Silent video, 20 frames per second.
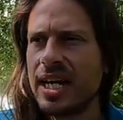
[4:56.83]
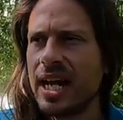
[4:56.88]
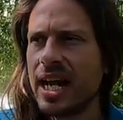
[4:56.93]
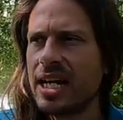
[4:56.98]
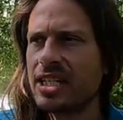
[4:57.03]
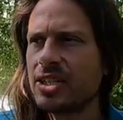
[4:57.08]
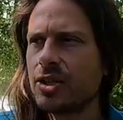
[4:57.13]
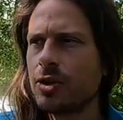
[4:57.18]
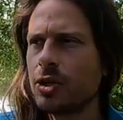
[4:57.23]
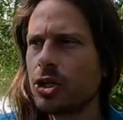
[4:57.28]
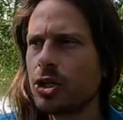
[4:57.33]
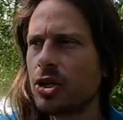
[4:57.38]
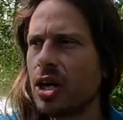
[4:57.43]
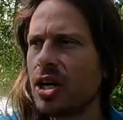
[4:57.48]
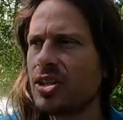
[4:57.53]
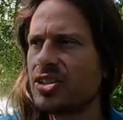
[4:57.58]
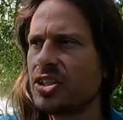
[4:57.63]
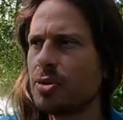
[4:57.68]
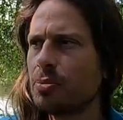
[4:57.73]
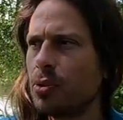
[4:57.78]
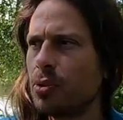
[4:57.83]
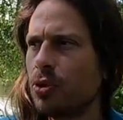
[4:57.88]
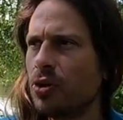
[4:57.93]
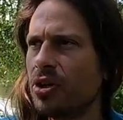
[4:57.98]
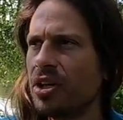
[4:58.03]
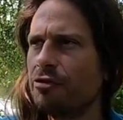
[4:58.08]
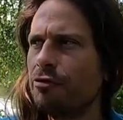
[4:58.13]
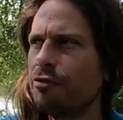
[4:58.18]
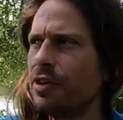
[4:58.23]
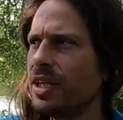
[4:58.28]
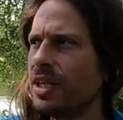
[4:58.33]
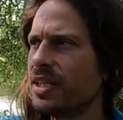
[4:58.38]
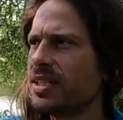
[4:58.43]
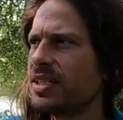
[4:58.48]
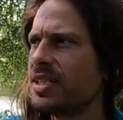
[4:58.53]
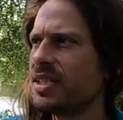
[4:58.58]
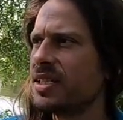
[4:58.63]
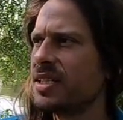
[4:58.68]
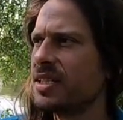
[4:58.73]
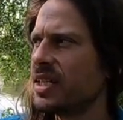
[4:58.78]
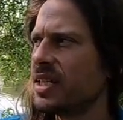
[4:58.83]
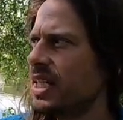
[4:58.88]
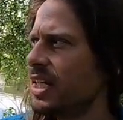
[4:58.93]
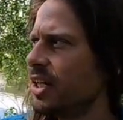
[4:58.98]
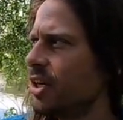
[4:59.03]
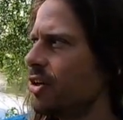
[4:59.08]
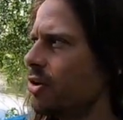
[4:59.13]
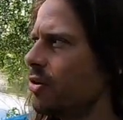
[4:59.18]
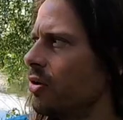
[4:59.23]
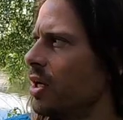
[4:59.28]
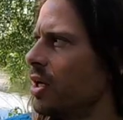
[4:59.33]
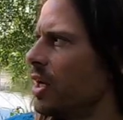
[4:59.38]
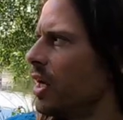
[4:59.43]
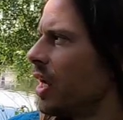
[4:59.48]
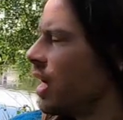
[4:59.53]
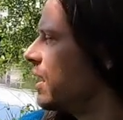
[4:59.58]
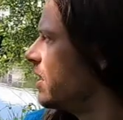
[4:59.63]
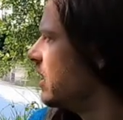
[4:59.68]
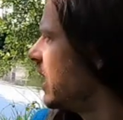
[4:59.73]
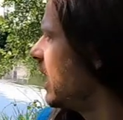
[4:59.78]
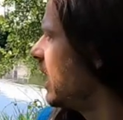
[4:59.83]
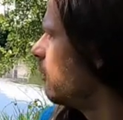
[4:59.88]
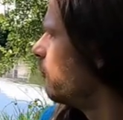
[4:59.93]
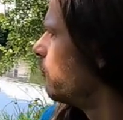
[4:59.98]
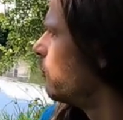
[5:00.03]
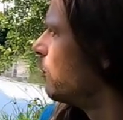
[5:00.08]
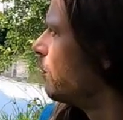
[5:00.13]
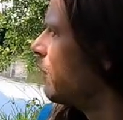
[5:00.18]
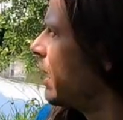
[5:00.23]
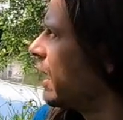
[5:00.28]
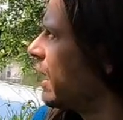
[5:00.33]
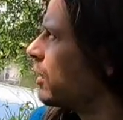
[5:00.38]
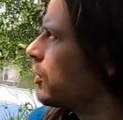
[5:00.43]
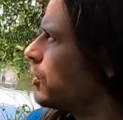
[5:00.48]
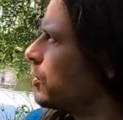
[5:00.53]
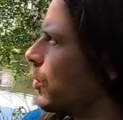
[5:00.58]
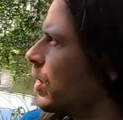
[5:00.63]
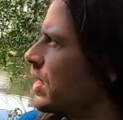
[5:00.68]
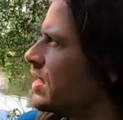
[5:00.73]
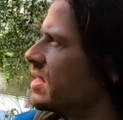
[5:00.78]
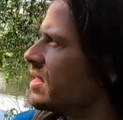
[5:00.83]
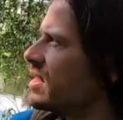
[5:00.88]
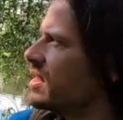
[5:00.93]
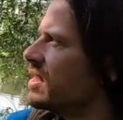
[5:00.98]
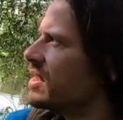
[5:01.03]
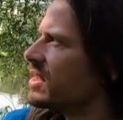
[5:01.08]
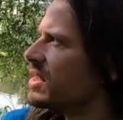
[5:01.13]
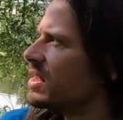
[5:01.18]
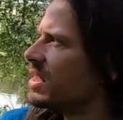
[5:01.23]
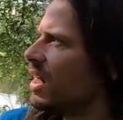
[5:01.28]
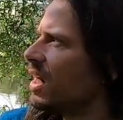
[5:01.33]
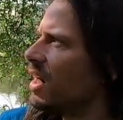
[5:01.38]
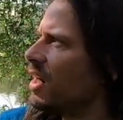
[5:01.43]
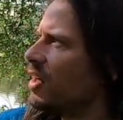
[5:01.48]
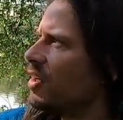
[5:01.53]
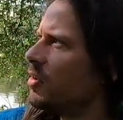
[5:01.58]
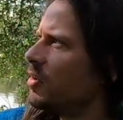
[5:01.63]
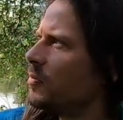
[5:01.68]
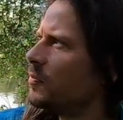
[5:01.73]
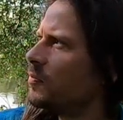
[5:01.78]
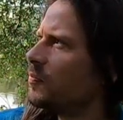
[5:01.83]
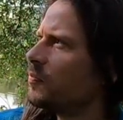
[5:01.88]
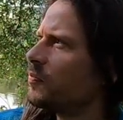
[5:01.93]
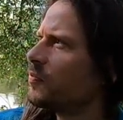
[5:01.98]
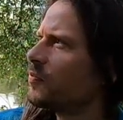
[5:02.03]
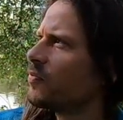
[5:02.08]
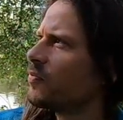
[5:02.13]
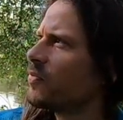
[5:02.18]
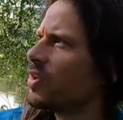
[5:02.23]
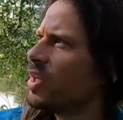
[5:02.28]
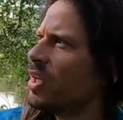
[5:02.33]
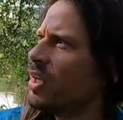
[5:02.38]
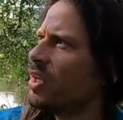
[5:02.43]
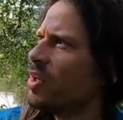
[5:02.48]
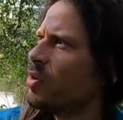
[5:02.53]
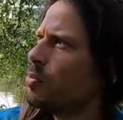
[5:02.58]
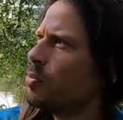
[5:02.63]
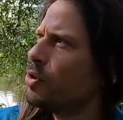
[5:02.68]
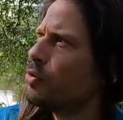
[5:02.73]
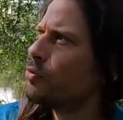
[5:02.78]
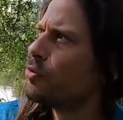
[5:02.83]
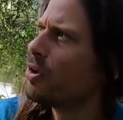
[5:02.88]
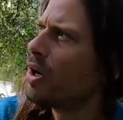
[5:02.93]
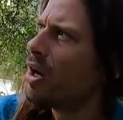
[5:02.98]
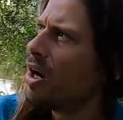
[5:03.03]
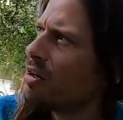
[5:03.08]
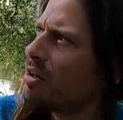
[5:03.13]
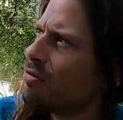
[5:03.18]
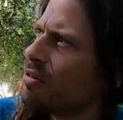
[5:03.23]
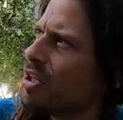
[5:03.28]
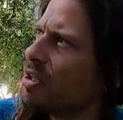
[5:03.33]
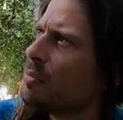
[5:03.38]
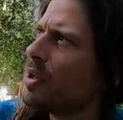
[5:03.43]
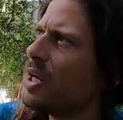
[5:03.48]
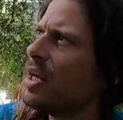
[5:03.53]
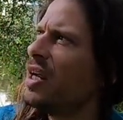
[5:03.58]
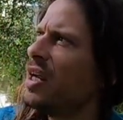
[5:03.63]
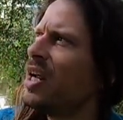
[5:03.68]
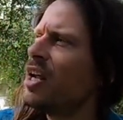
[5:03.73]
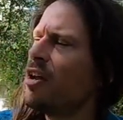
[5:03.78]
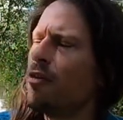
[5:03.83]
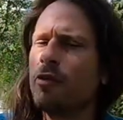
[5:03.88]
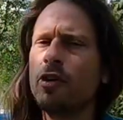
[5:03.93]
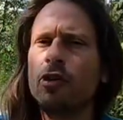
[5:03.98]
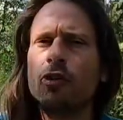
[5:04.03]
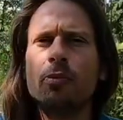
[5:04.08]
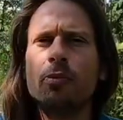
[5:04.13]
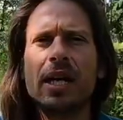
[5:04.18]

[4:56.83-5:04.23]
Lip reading: And so across the board, if Venus is in Leo, a native will make choices, beautiful hawk flying by, it'll